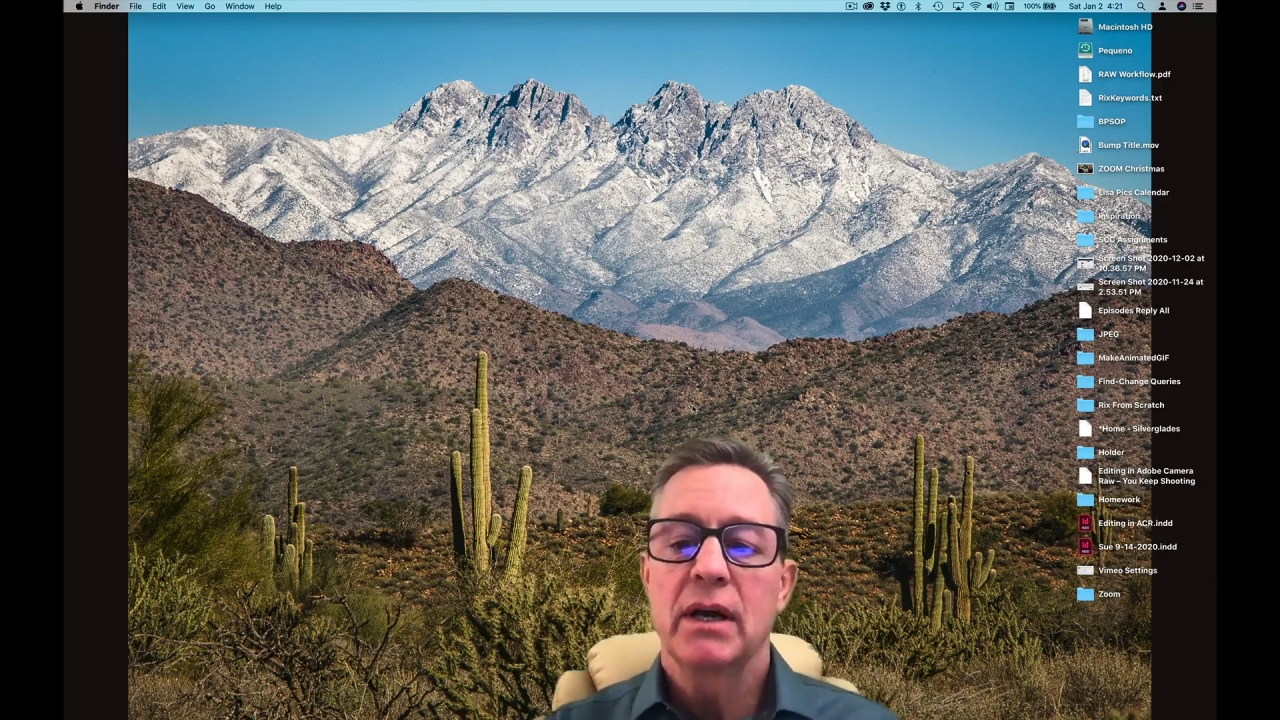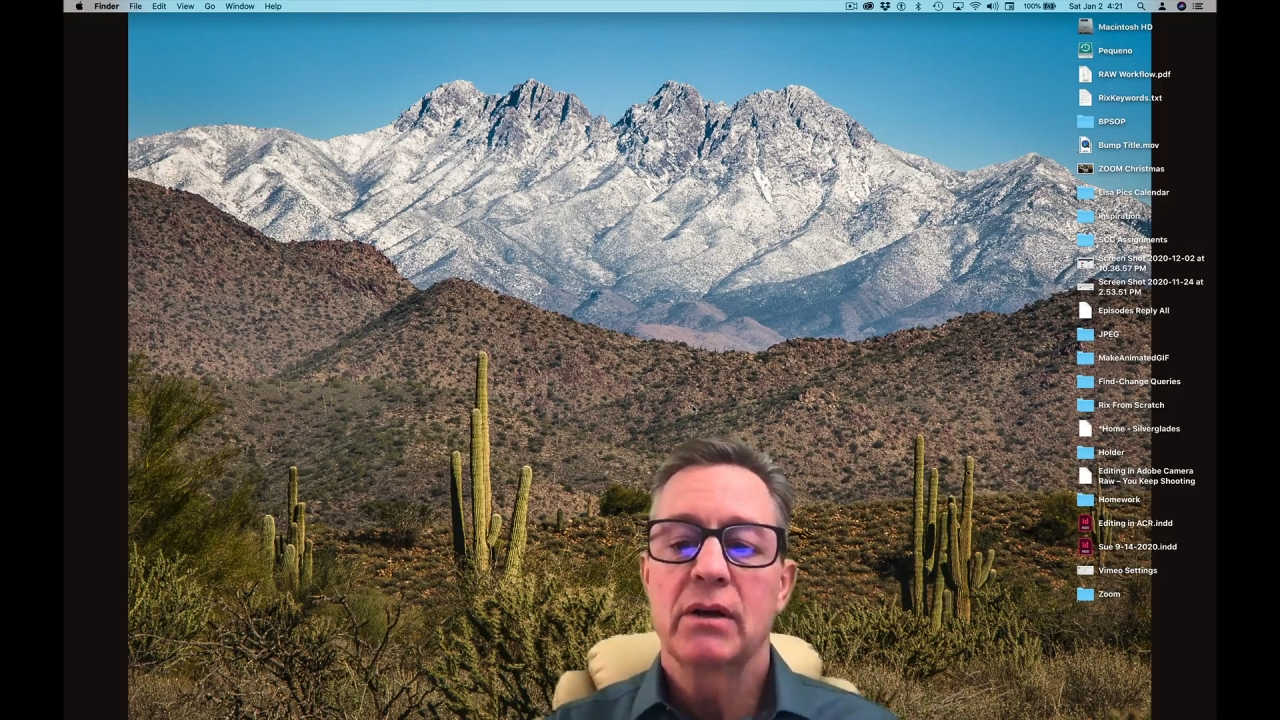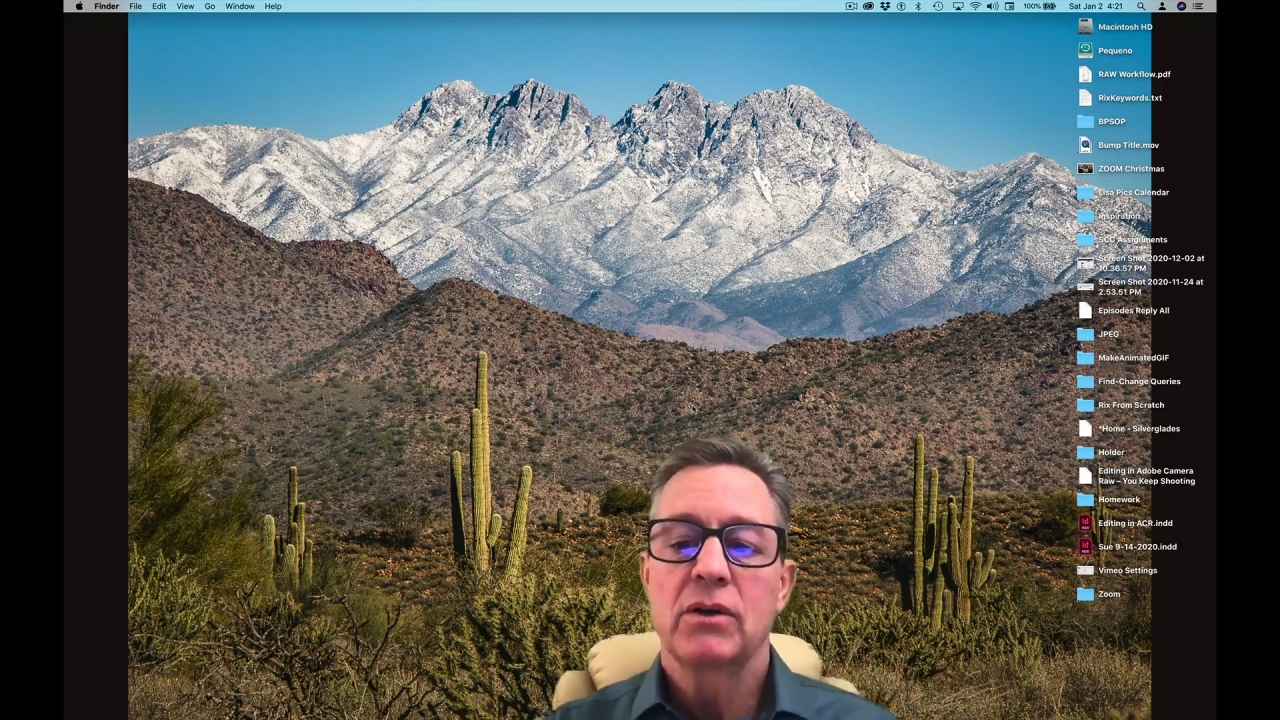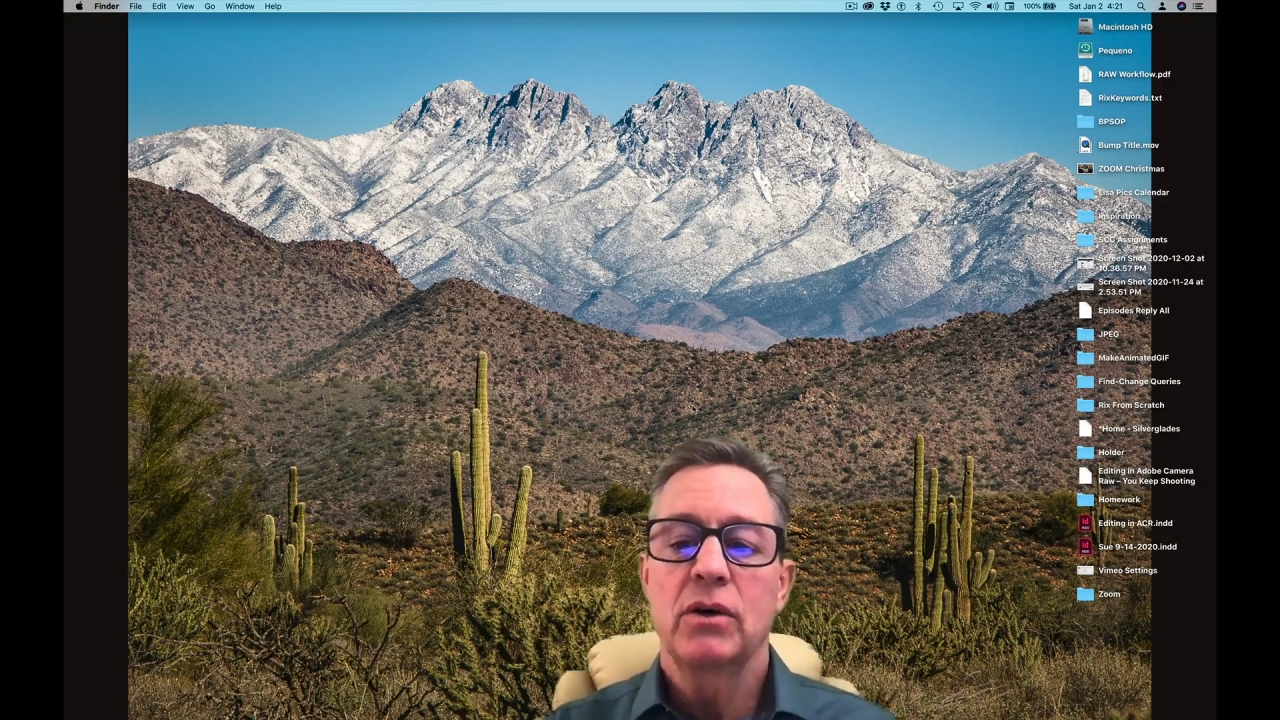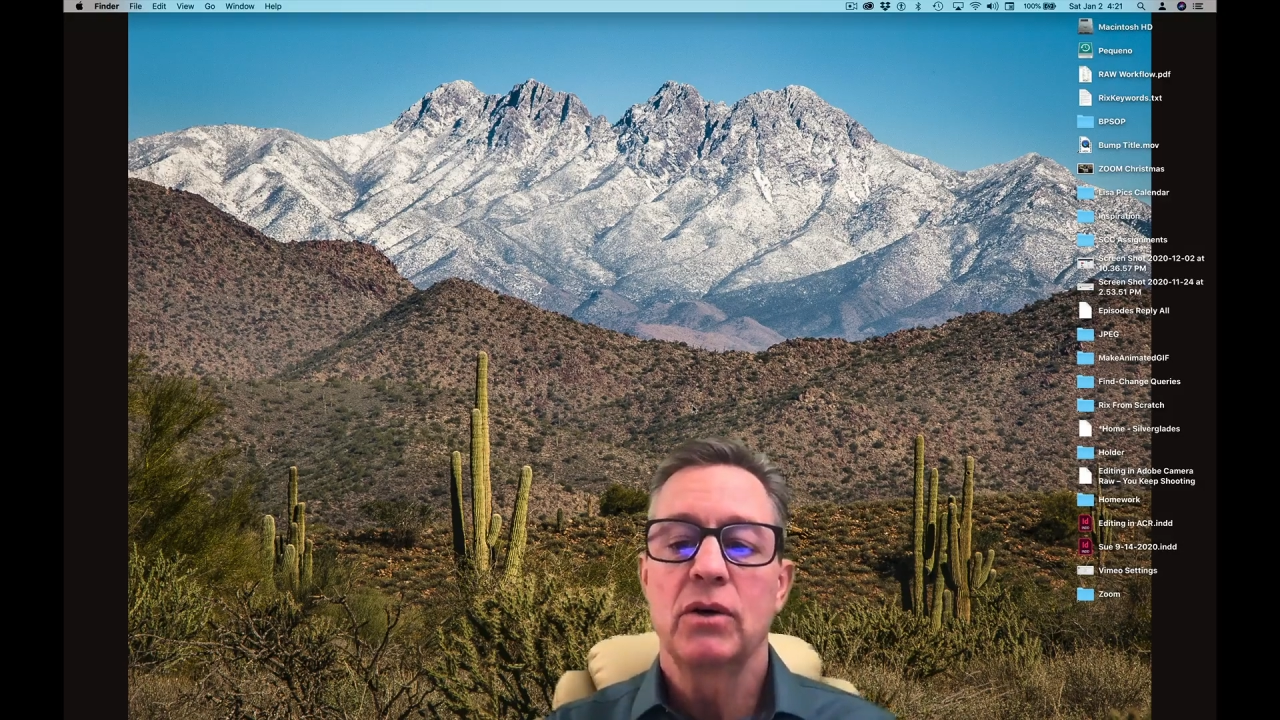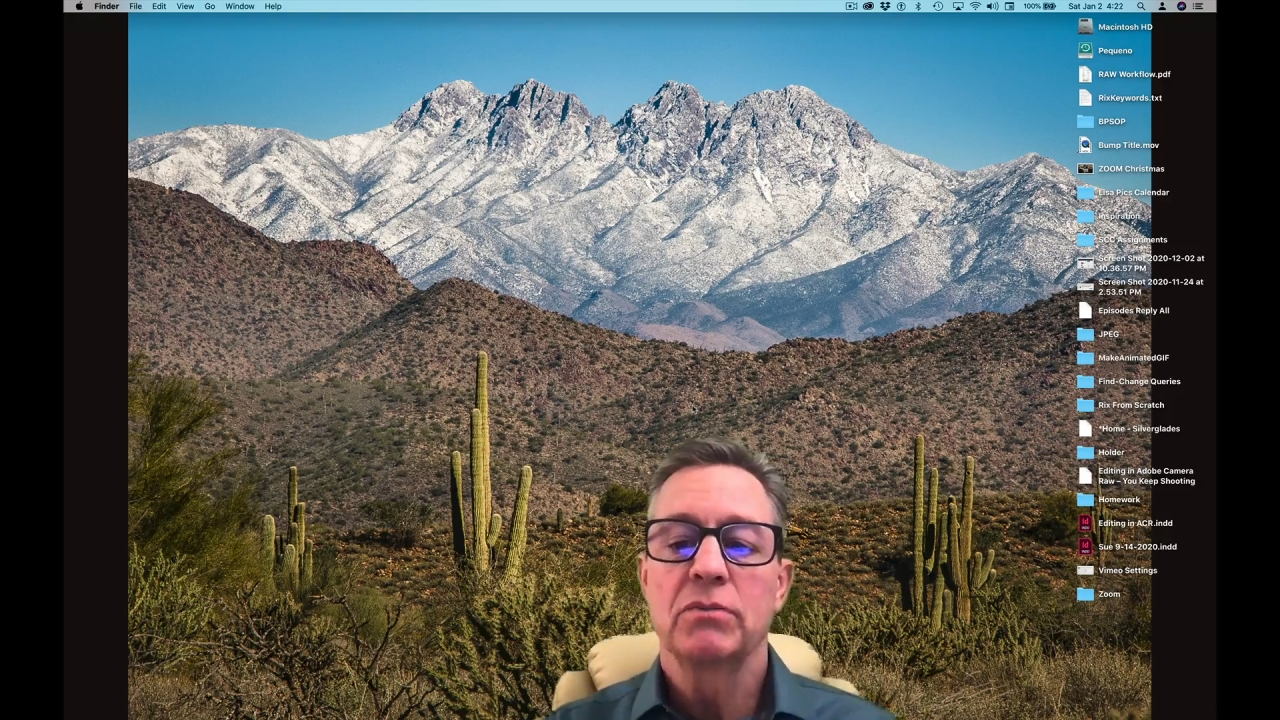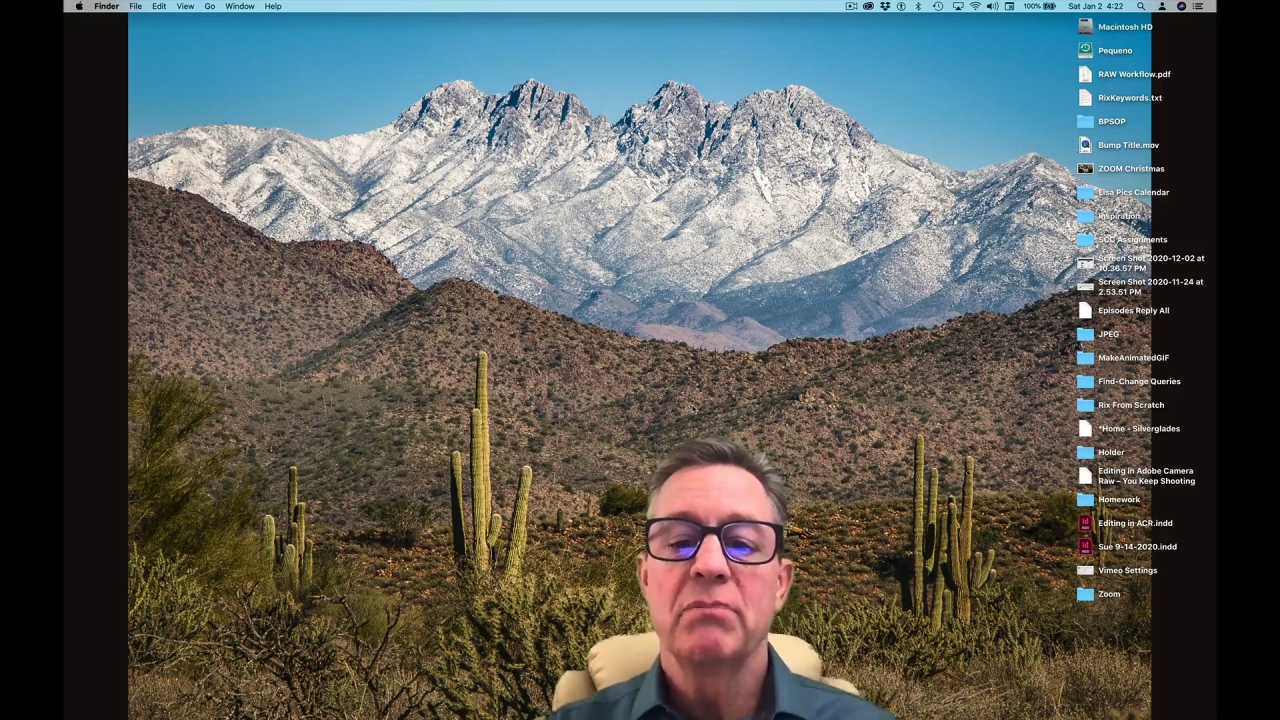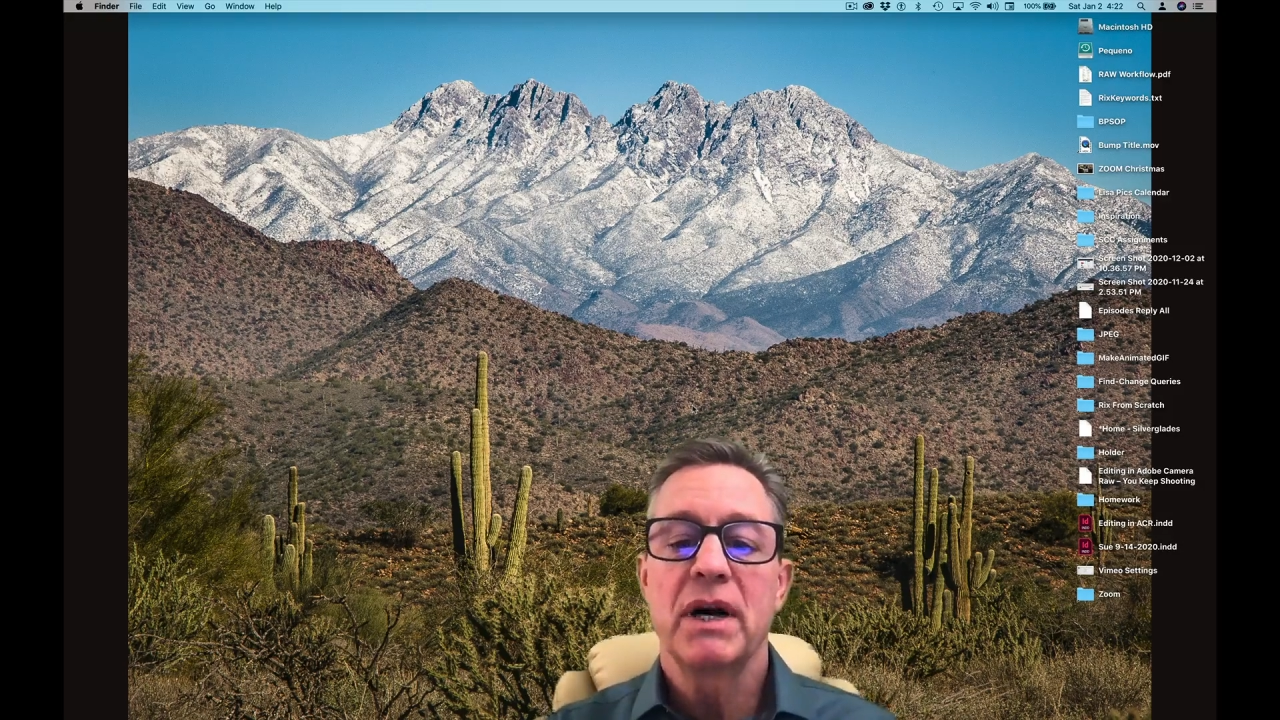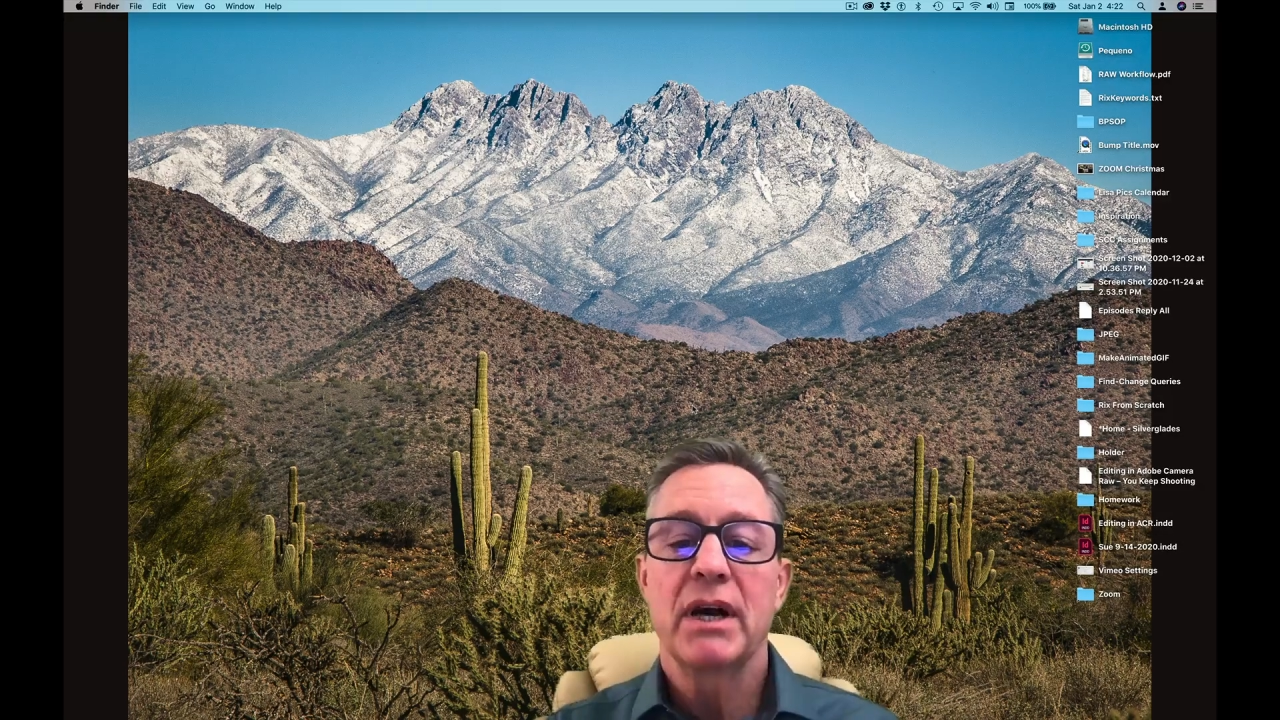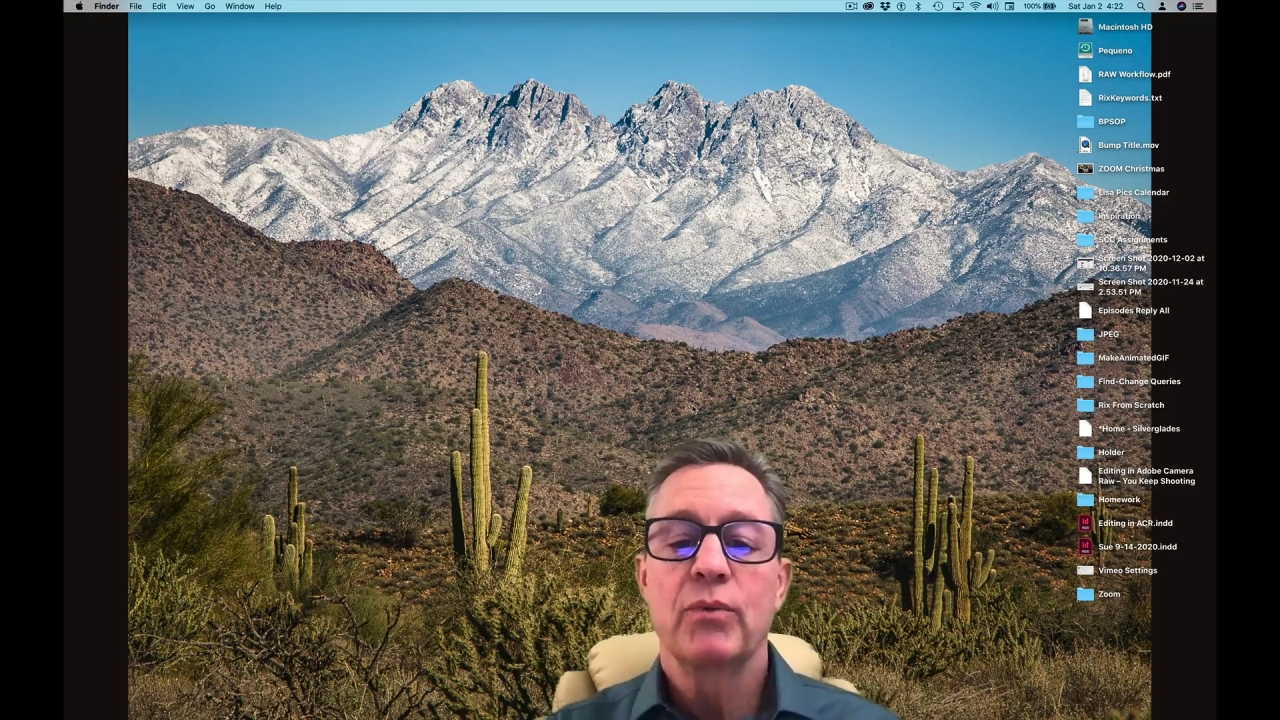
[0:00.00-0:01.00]
called
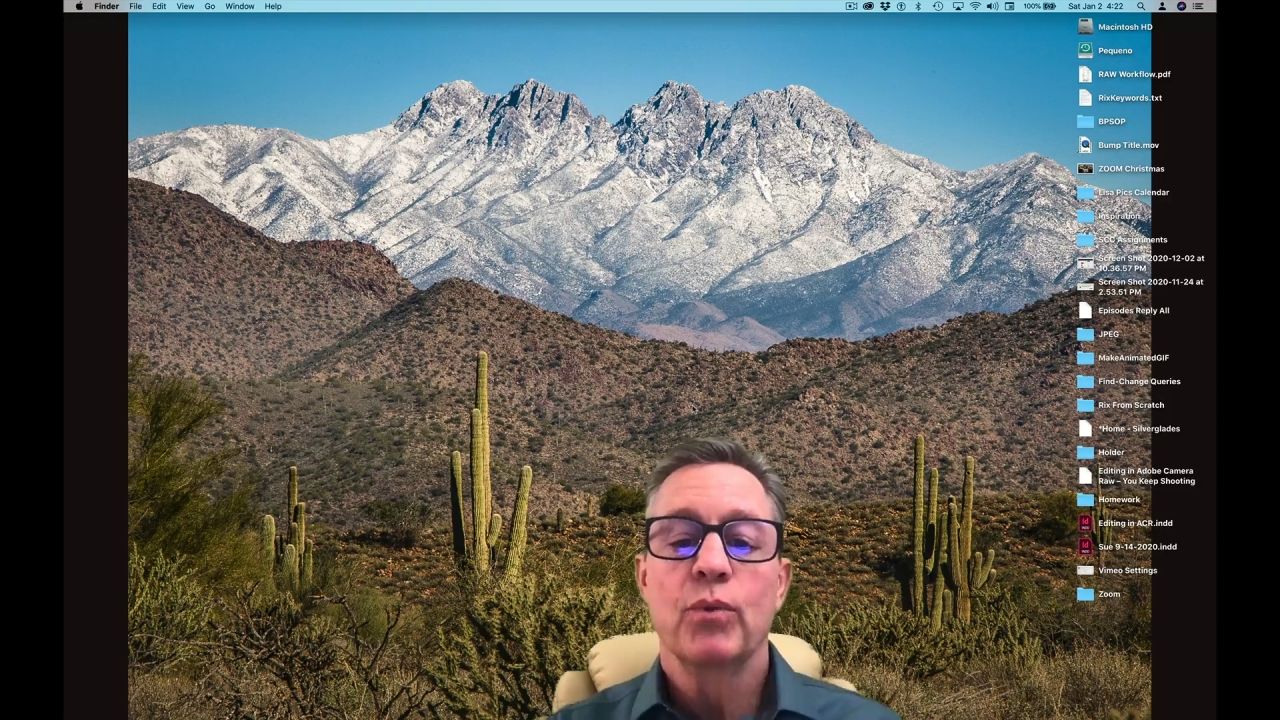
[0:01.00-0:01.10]
my